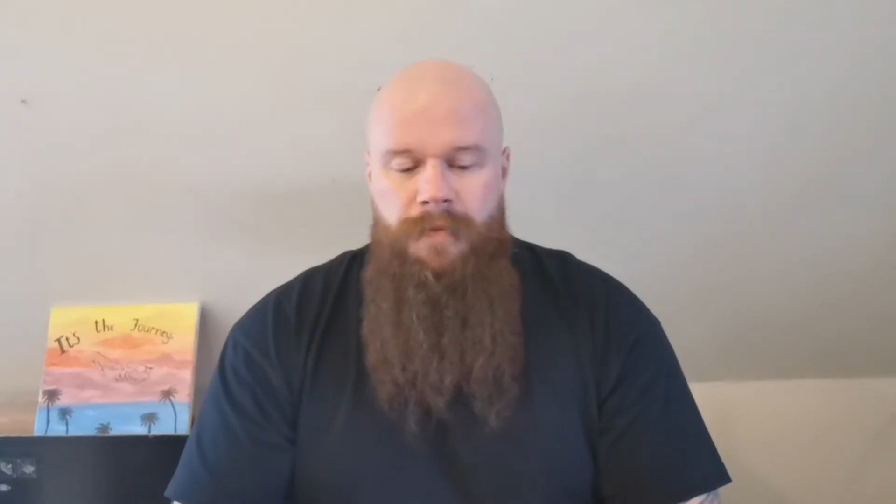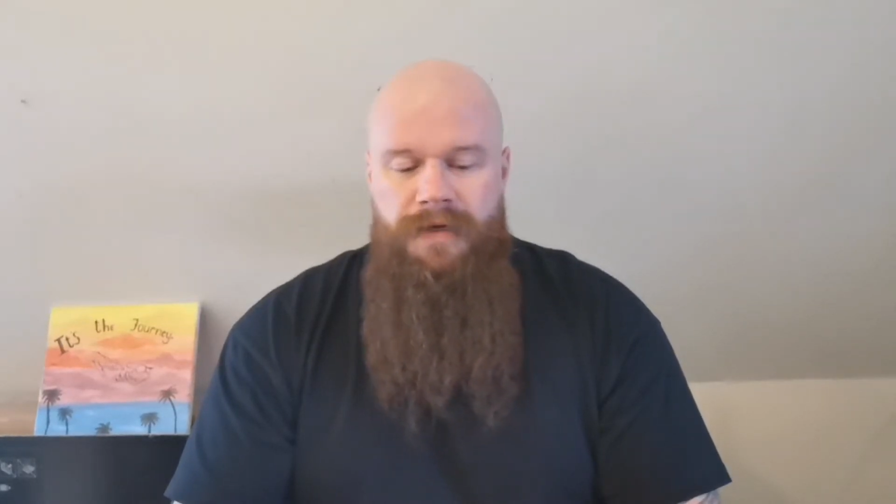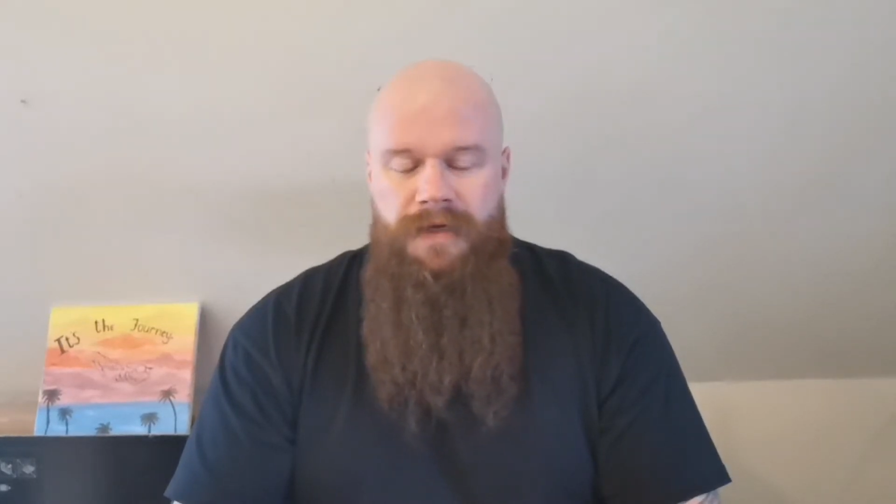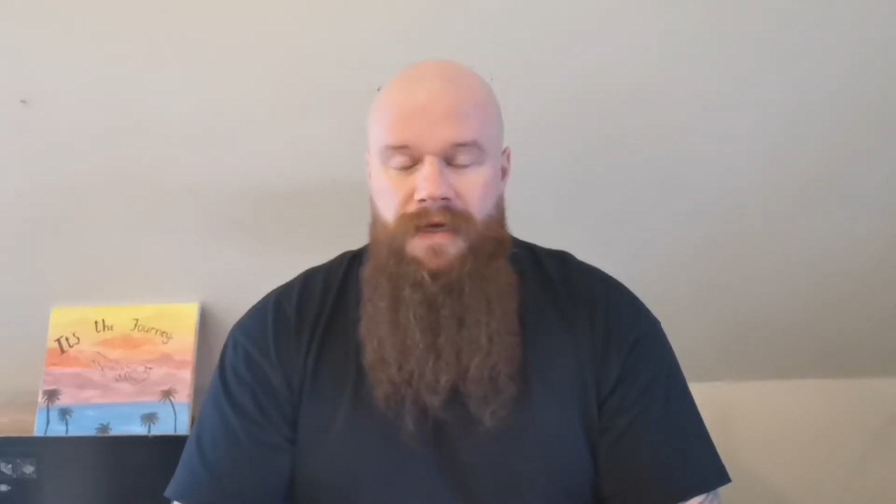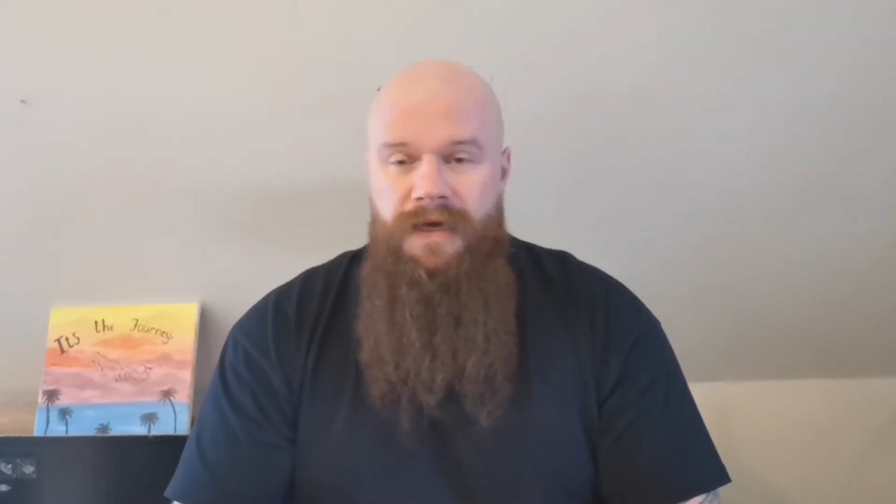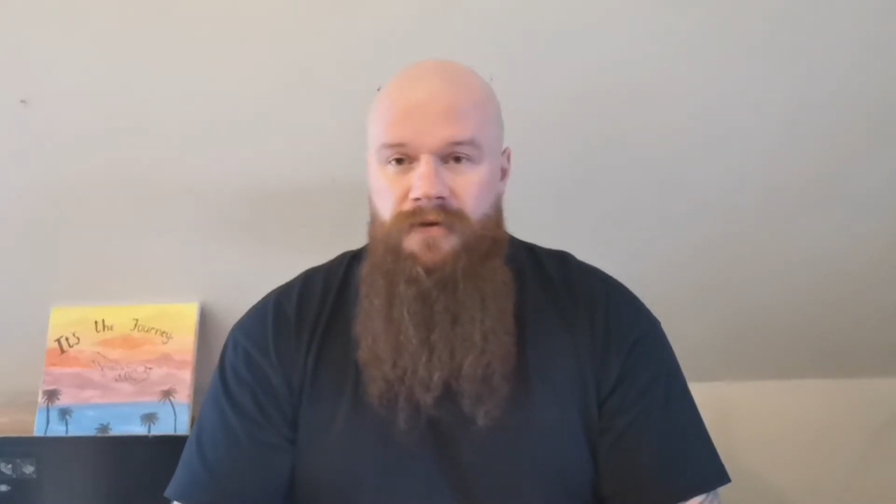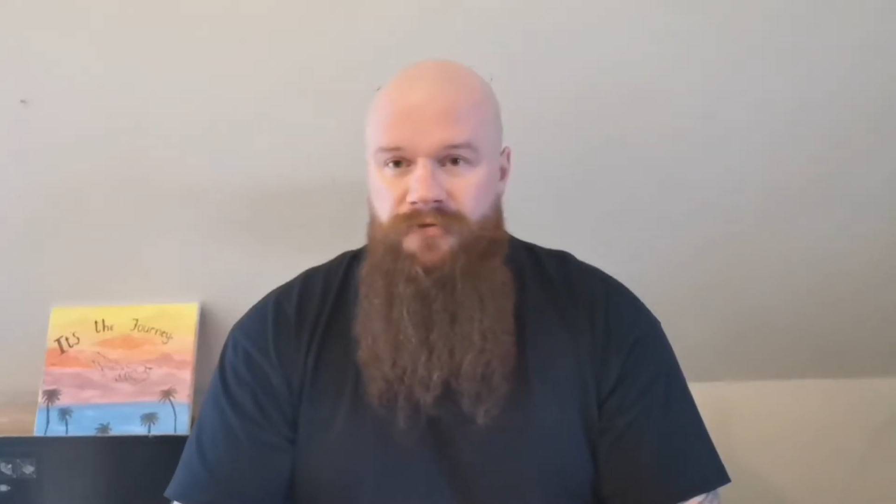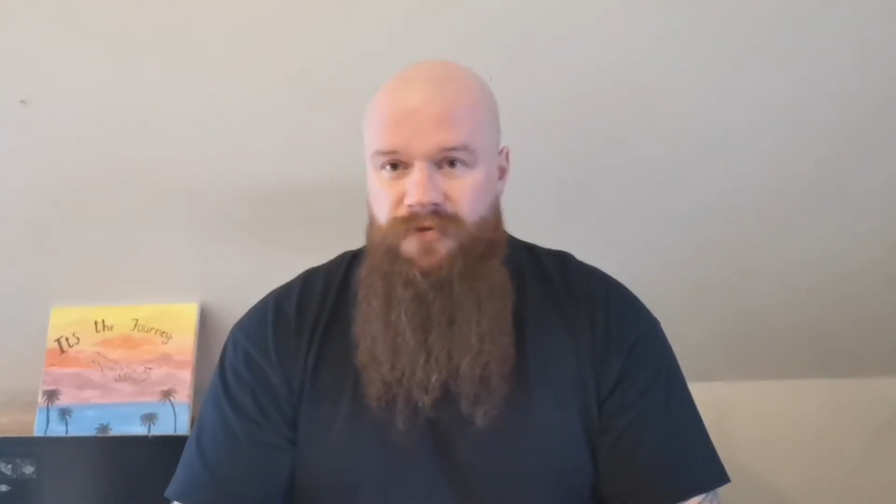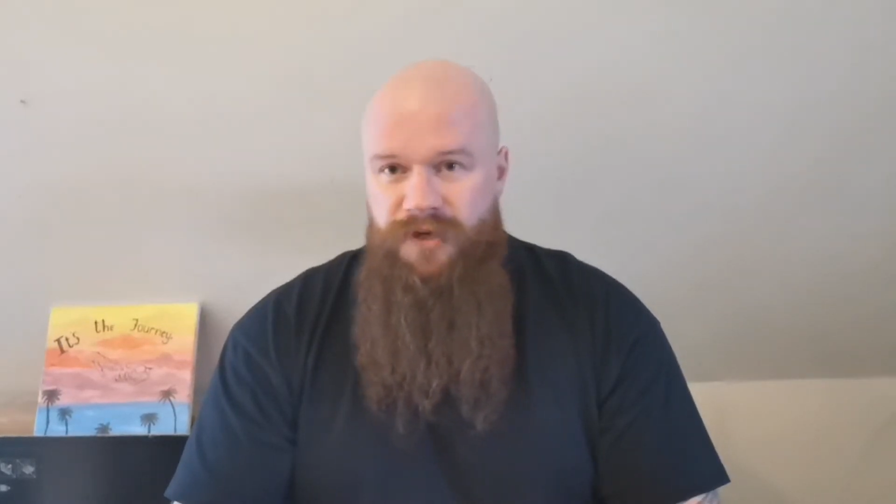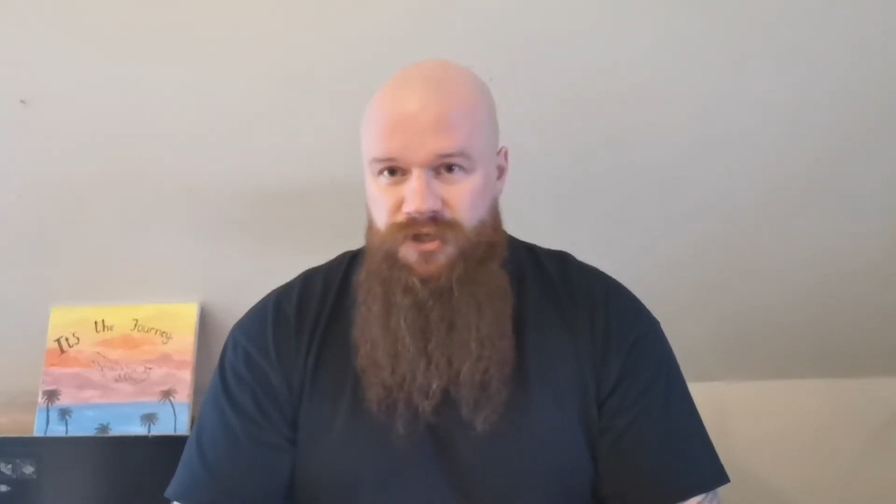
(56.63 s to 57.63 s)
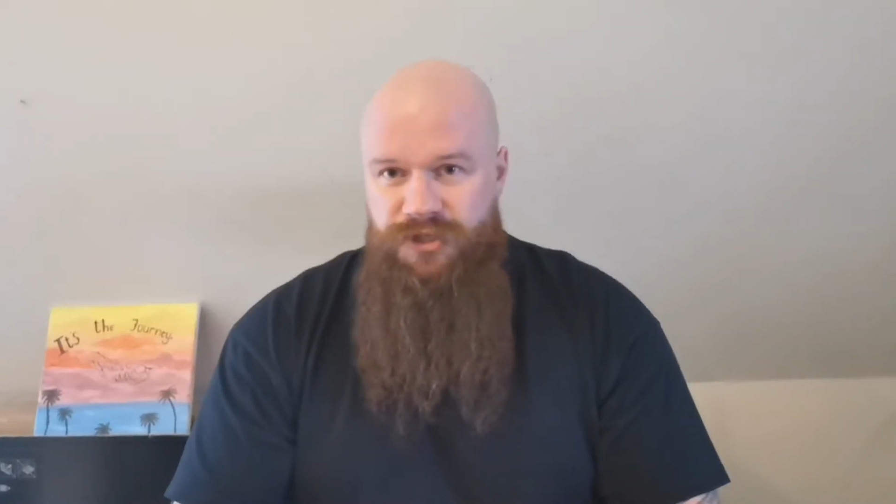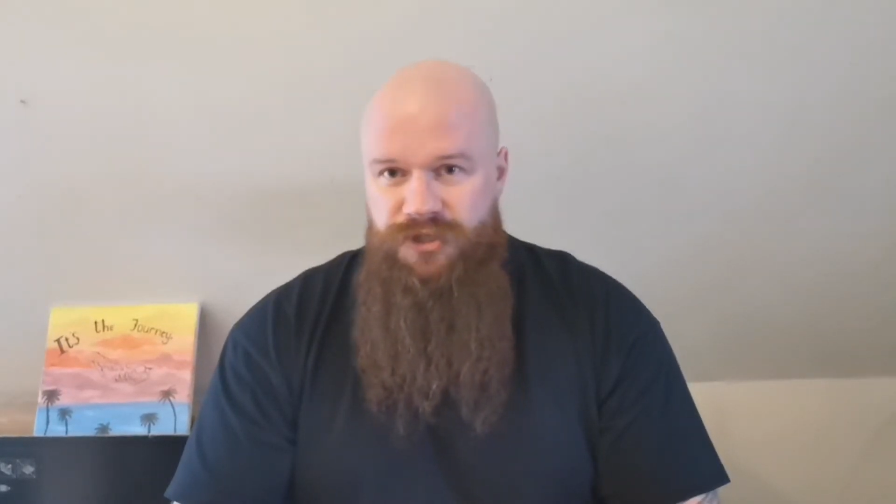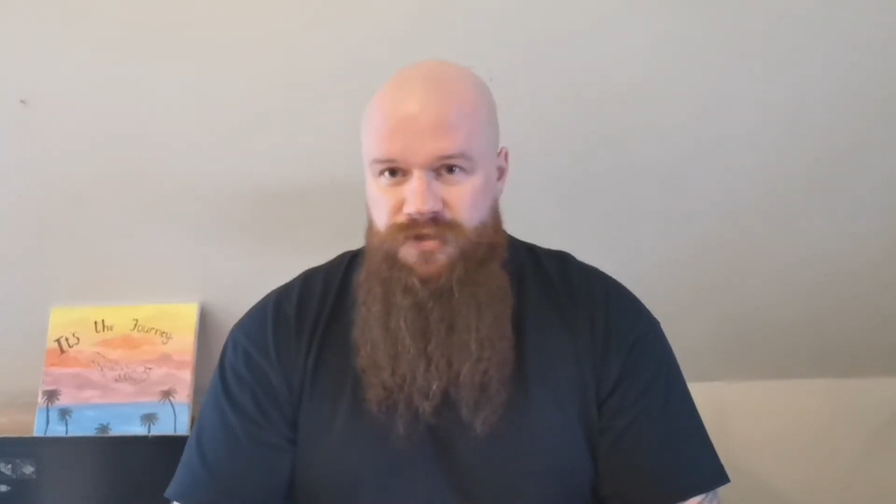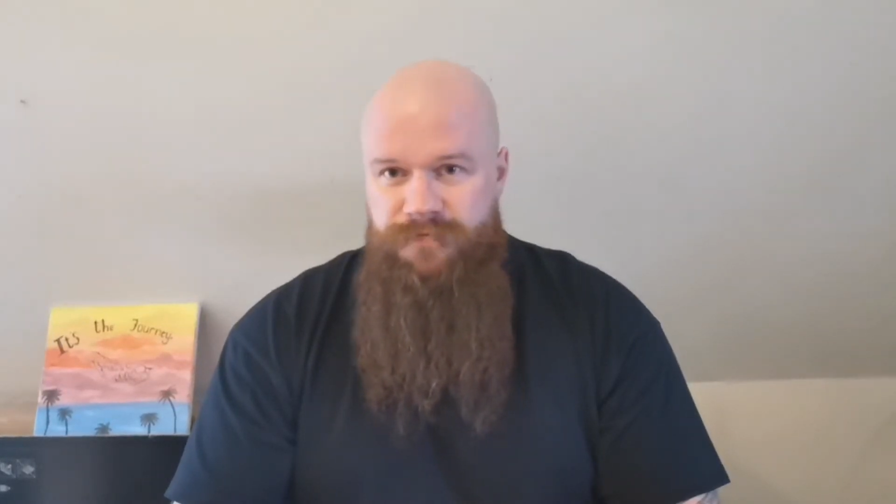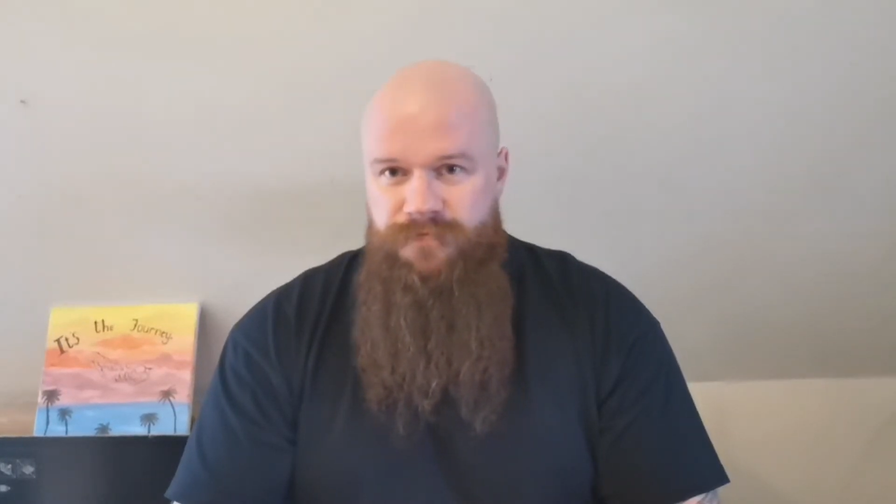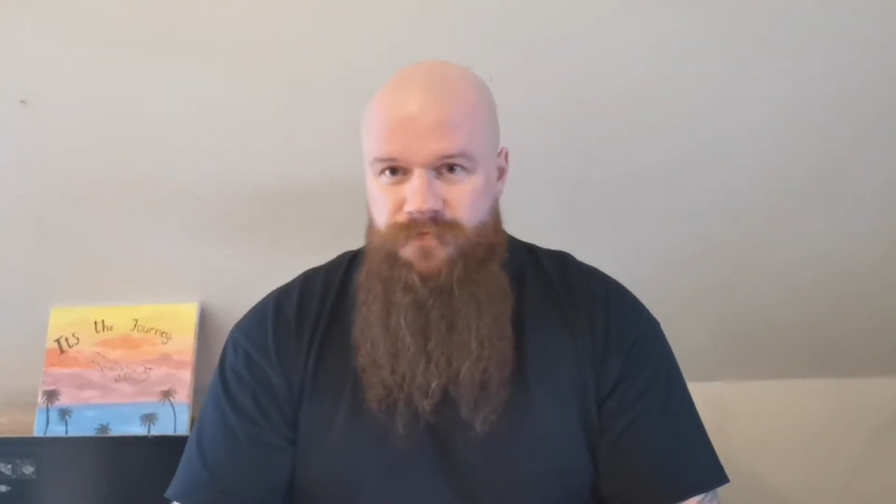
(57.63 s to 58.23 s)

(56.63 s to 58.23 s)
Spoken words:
Madeira finish.